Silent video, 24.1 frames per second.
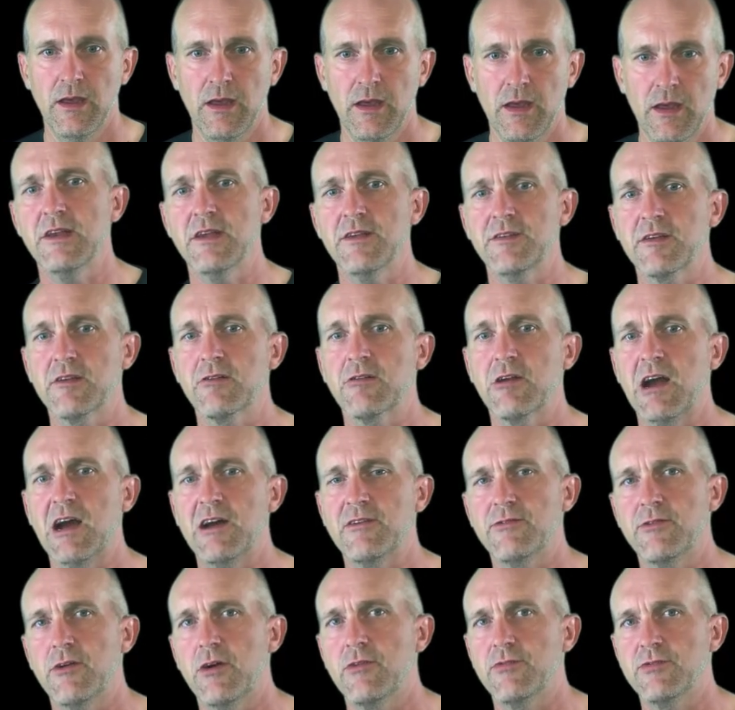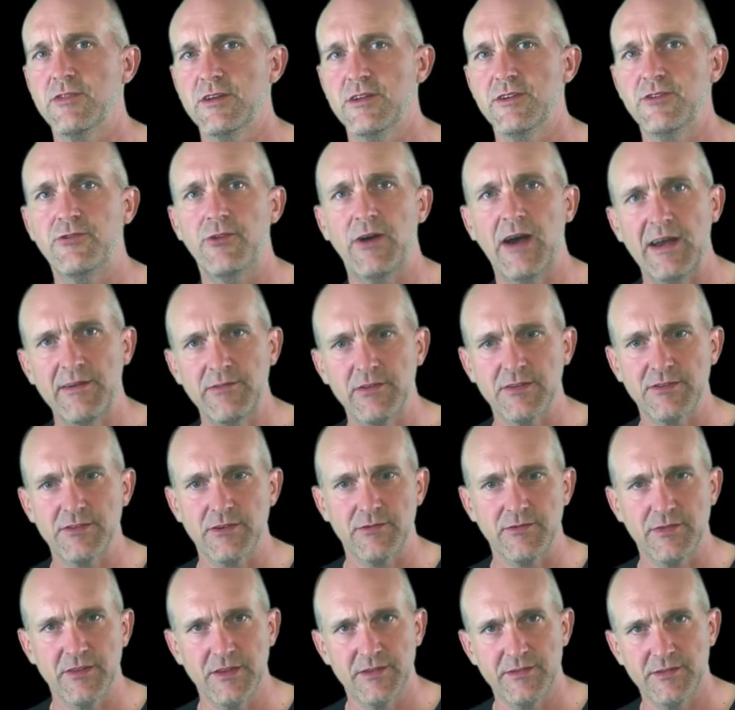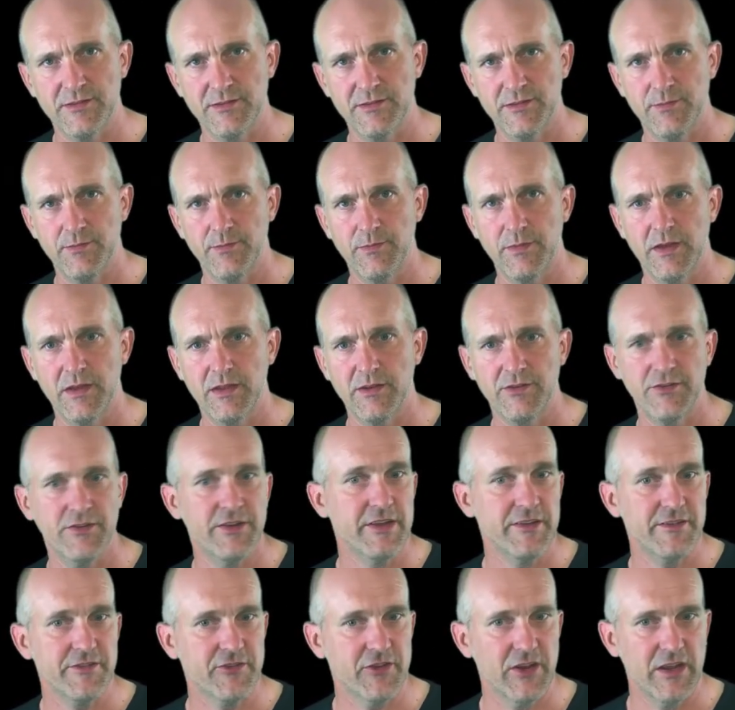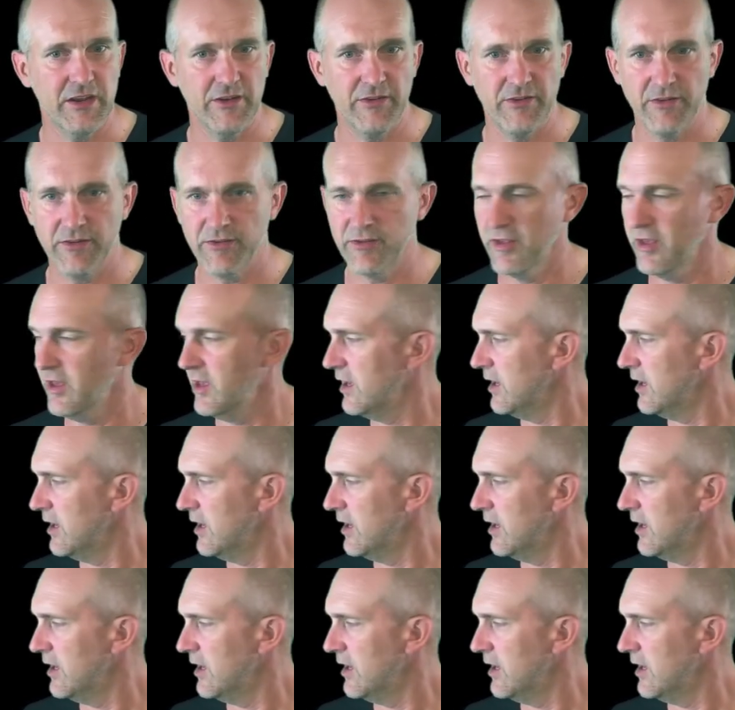Here's a graph of the drivers of these changes.